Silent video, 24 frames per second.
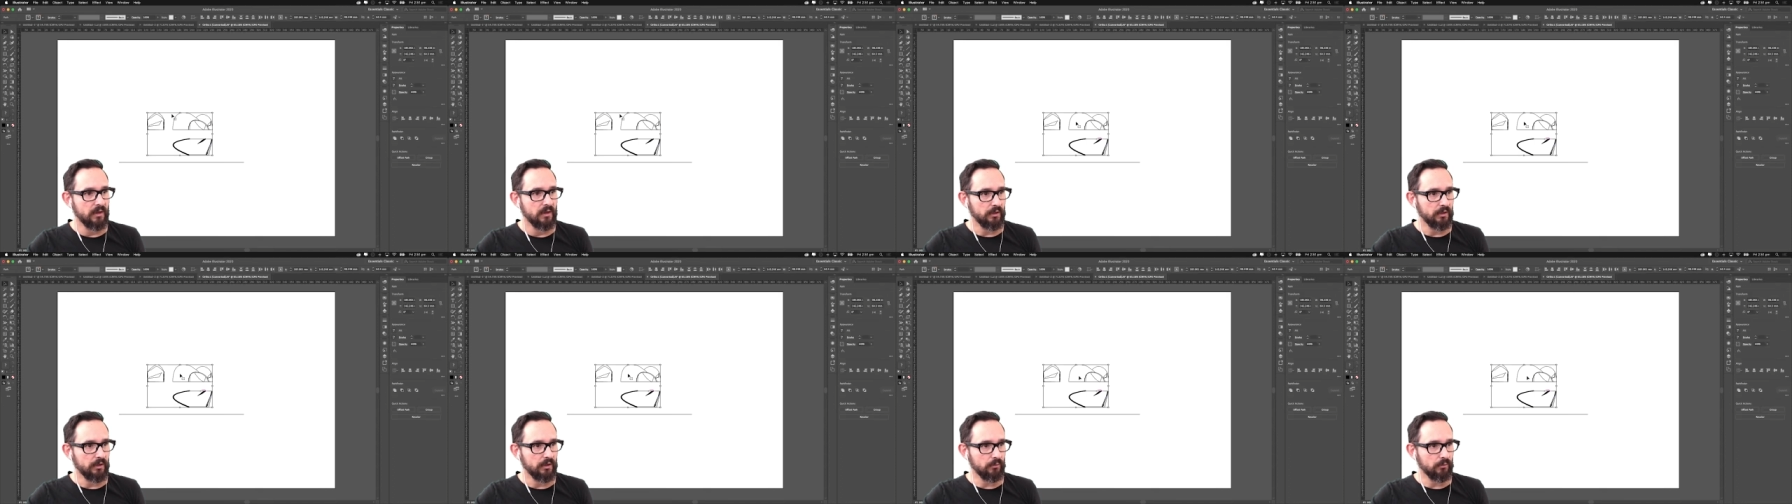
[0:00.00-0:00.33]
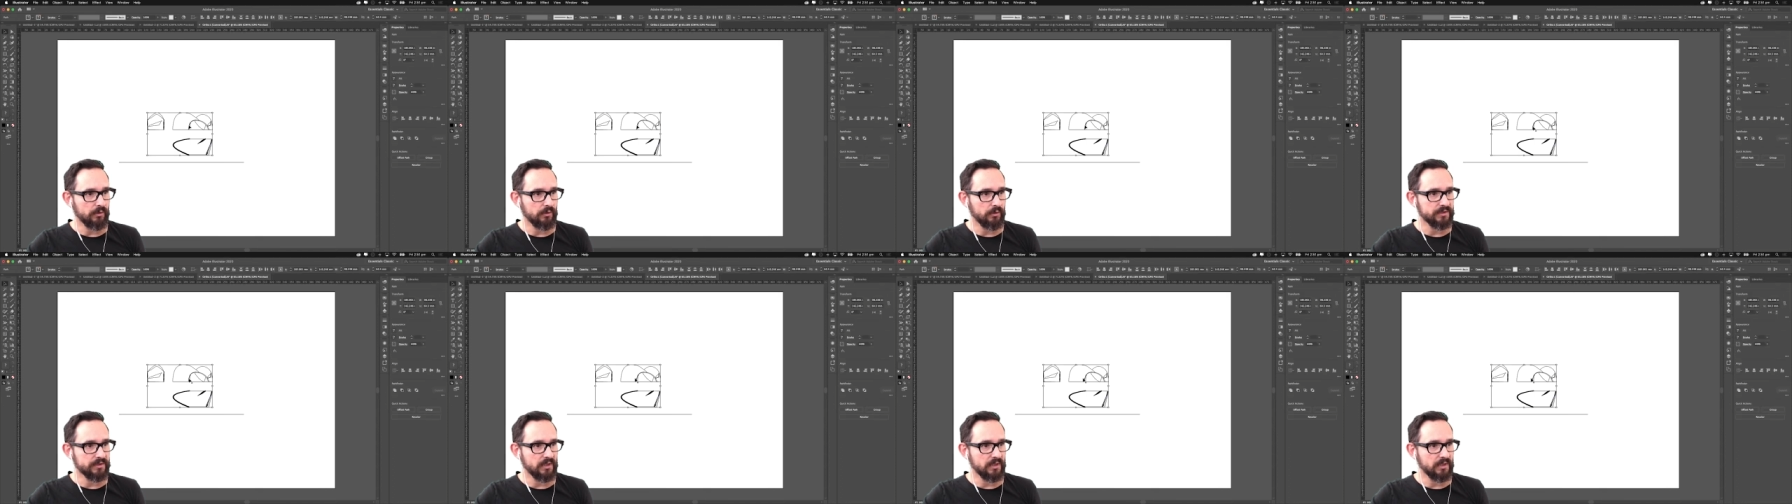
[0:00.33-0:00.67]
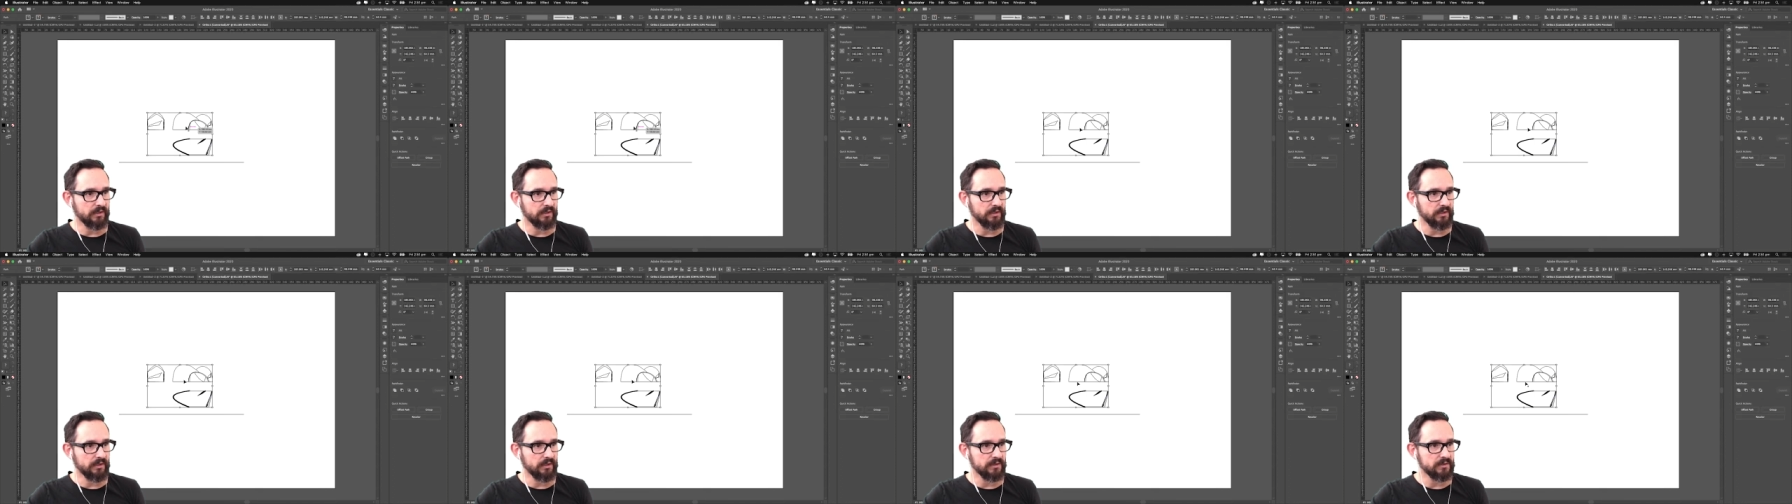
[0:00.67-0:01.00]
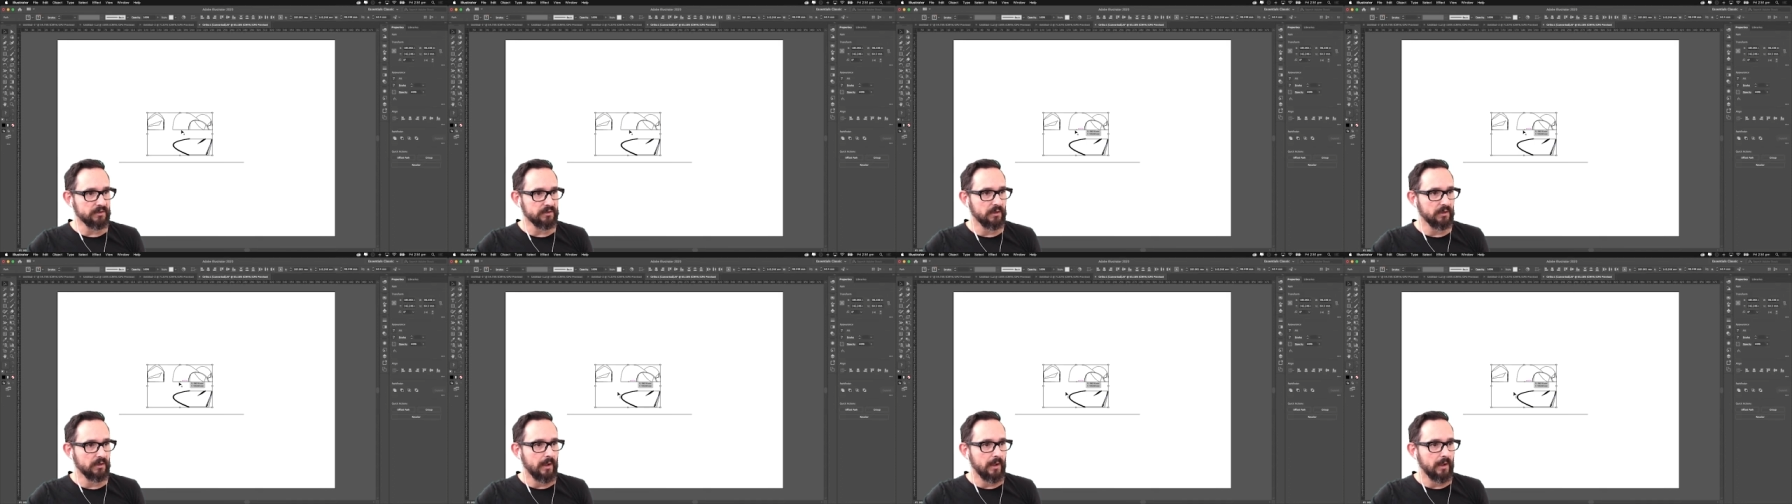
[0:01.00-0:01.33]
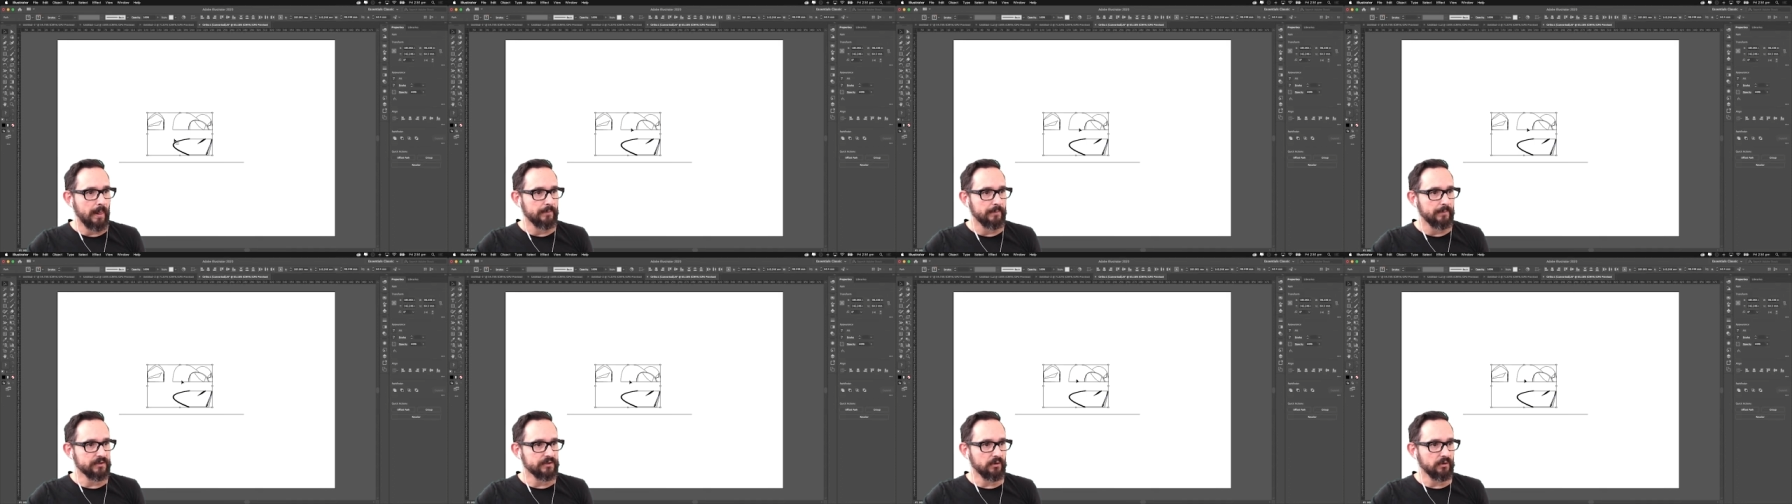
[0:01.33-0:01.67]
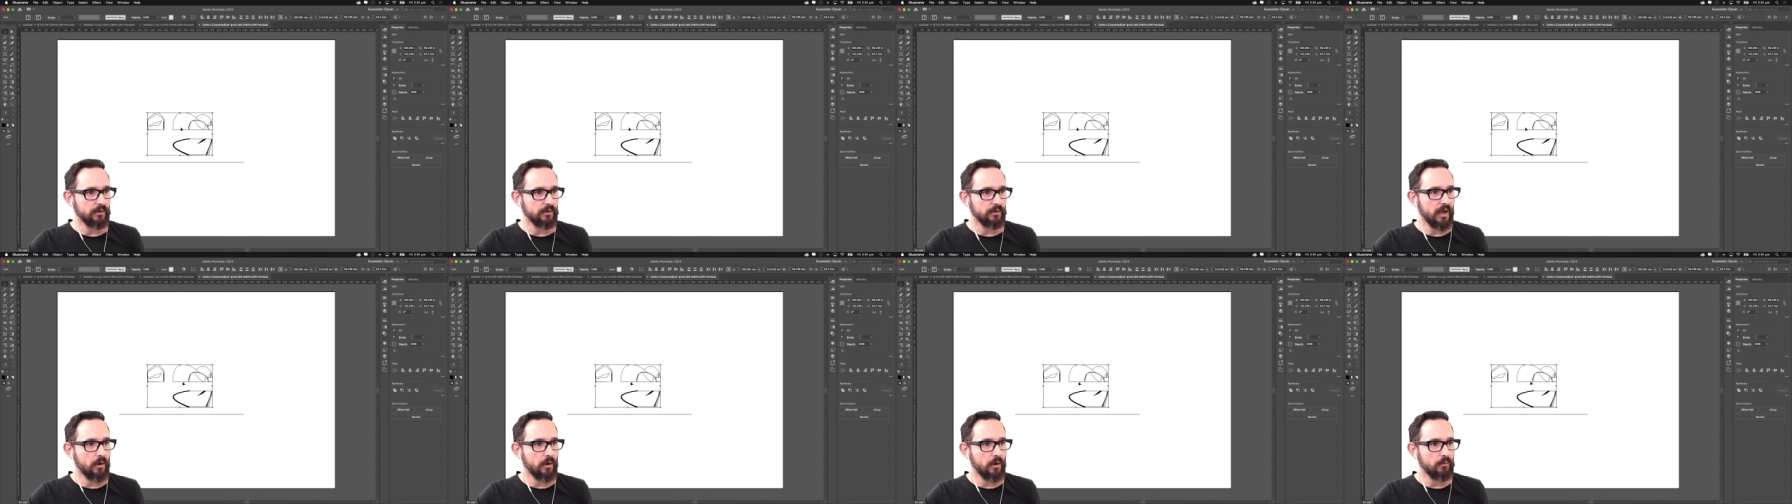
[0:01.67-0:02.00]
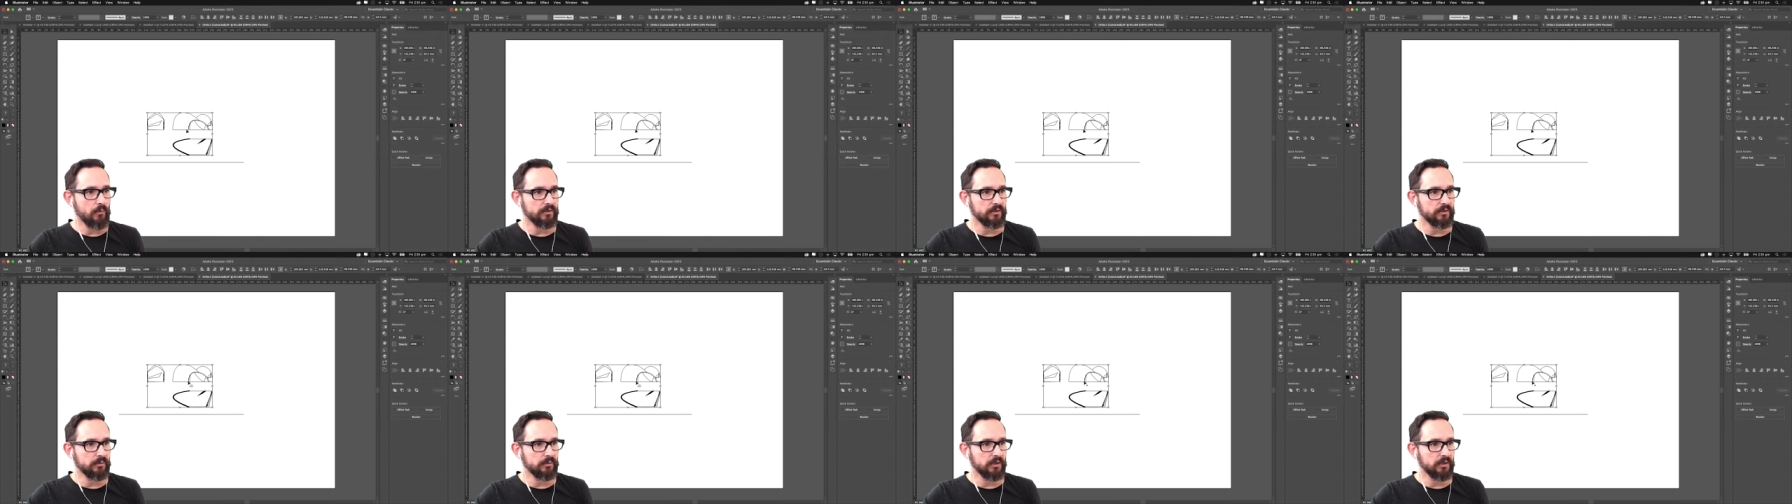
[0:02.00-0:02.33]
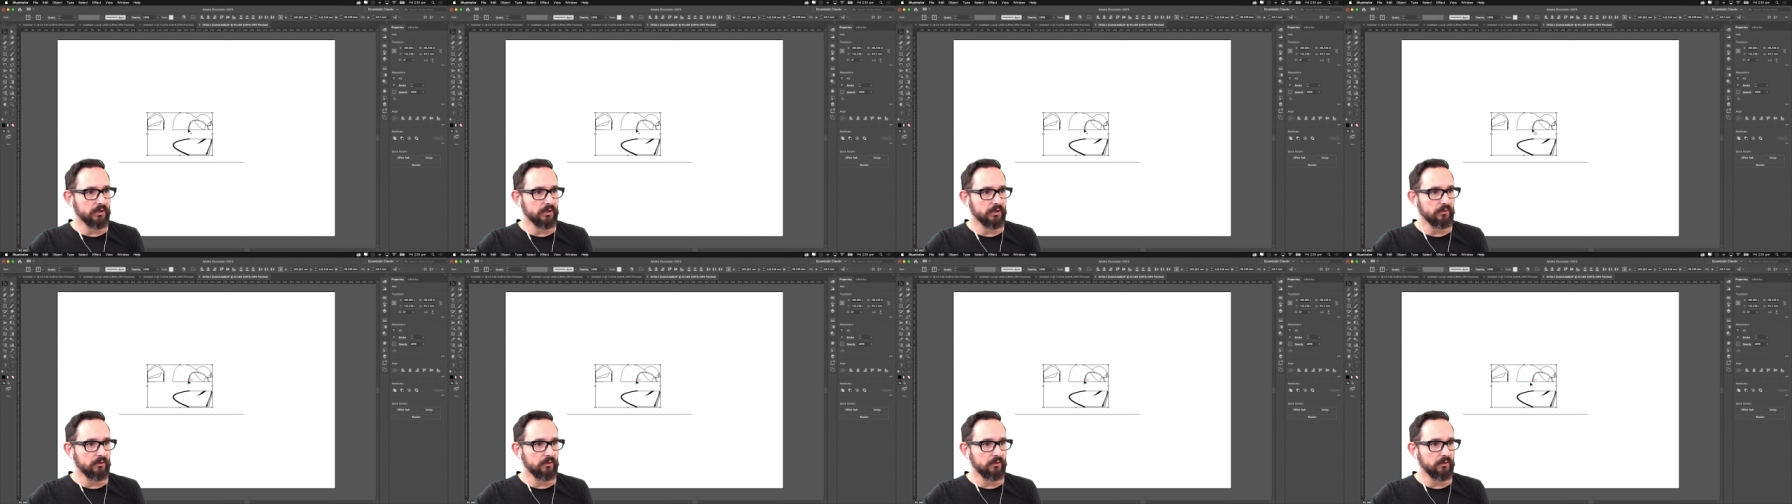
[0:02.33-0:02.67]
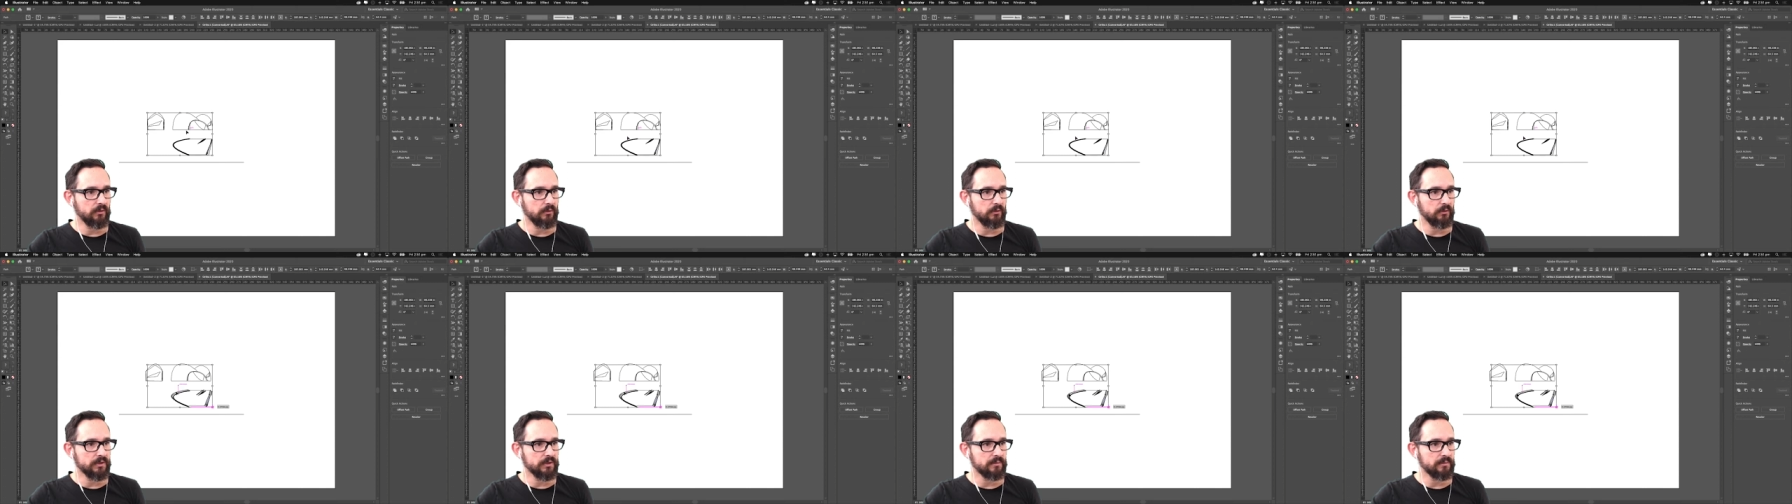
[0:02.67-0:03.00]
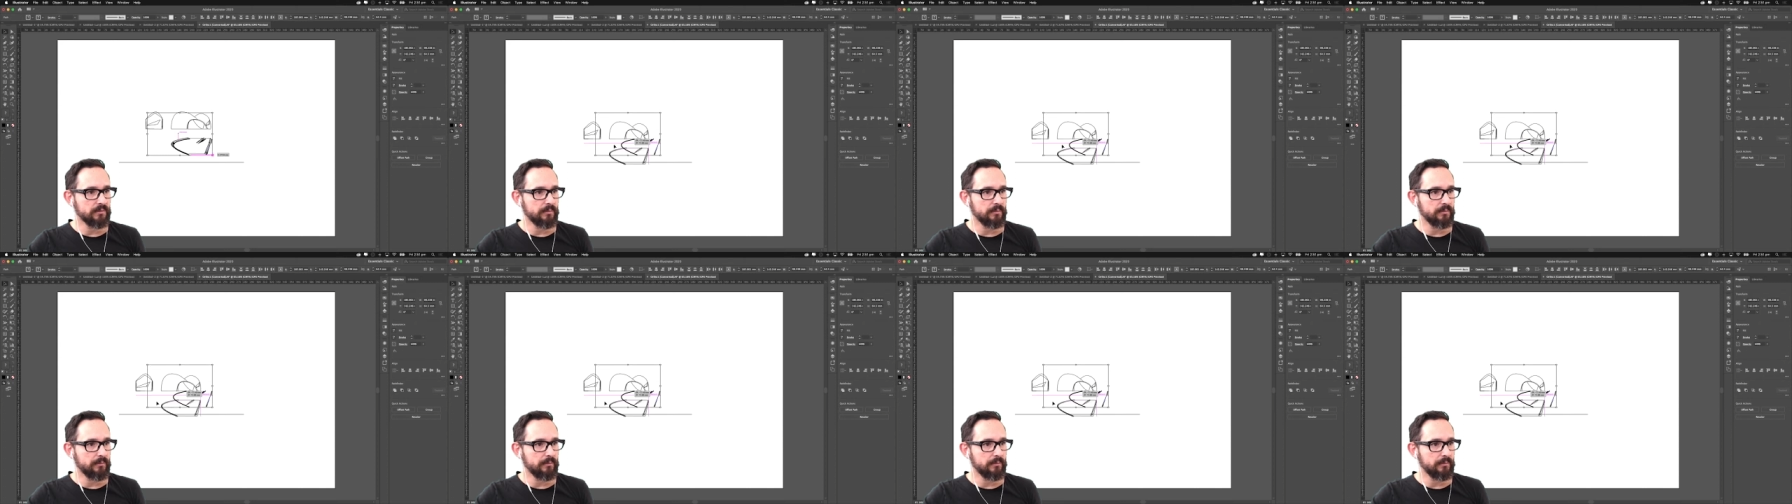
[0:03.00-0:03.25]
you only select this. So now what we need to do is